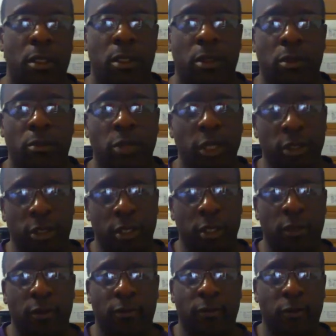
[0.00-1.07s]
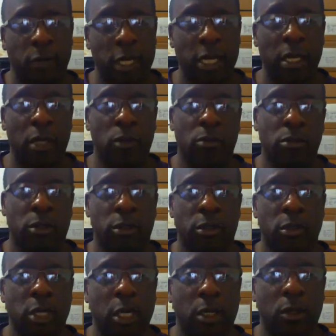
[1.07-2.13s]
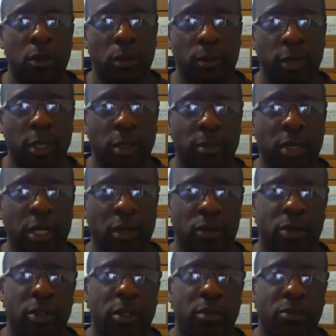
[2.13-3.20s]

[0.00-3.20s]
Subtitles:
But for now, I'm going to talk a little bit about